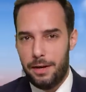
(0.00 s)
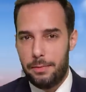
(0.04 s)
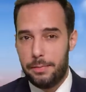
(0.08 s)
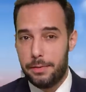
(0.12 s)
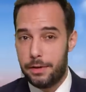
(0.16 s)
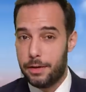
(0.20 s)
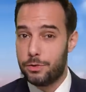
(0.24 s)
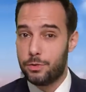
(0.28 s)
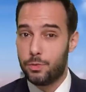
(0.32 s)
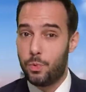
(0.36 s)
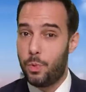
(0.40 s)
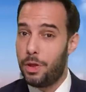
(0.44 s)

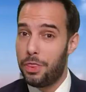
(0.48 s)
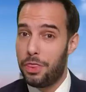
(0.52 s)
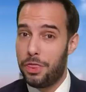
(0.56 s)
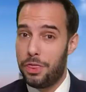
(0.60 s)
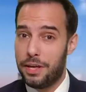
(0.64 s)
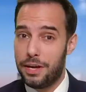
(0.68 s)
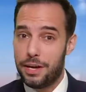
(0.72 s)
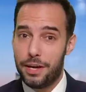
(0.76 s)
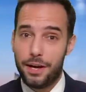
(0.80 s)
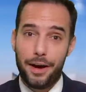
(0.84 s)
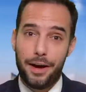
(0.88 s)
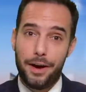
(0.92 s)
because one
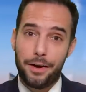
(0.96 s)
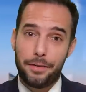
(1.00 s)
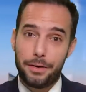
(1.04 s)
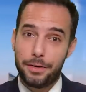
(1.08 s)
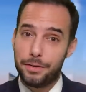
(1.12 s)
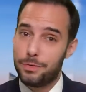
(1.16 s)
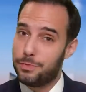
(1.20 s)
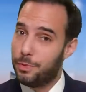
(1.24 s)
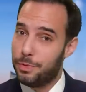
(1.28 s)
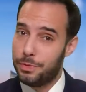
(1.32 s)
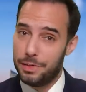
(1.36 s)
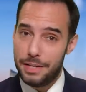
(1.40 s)
thing
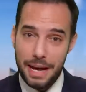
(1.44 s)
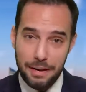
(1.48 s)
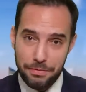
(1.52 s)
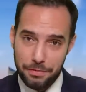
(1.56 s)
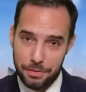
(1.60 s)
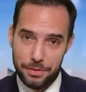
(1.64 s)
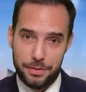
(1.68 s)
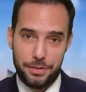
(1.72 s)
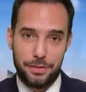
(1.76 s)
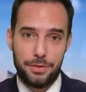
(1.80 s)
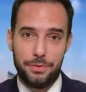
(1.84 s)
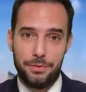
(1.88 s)
Congress will
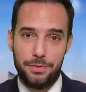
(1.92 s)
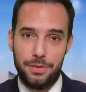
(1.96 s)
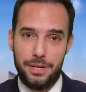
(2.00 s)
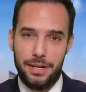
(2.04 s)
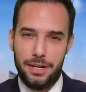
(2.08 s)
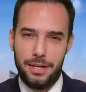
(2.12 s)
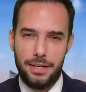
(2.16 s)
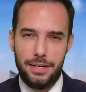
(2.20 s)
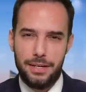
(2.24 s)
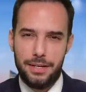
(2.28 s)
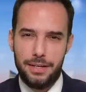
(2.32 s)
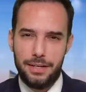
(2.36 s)
never do
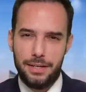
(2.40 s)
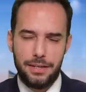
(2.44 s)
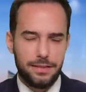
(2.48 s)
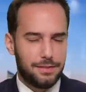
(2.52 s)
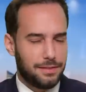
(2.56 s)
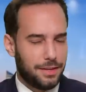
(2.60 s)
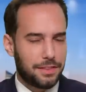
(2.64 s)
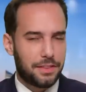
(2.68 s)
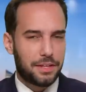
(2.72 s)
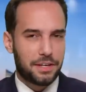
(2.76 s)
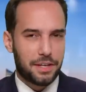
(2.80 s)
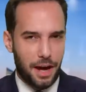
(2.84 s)

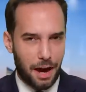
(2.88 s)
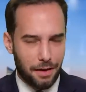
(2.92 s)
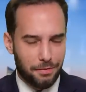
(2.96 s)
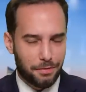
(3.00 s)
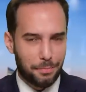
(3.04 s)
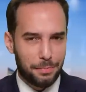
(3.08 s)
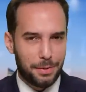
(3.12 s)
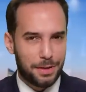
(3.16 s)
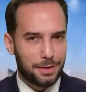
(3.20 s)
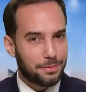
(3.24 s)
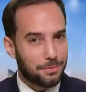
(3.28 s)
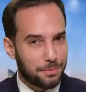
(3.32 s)
is let the
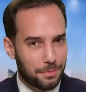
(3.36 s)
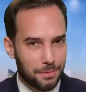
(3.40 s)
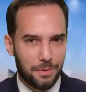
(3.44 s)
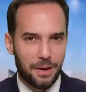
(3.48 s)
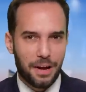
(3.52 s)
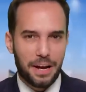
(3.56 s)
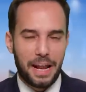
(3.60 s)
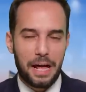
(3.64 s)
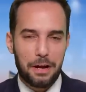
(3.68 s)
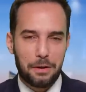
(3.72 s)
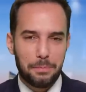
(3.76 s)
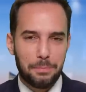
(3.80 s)
government
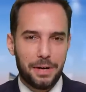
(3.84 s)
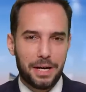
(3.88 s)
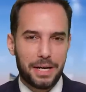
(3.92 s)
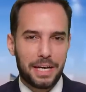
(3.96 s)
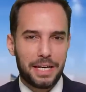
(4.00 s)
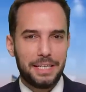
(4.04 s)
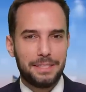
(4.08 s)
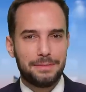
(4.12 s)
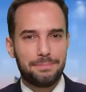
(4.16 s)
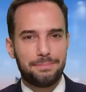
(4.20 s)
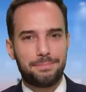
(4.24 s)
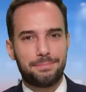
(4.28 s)
run out of
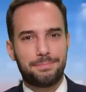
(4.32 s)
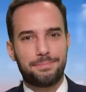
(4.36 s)
money.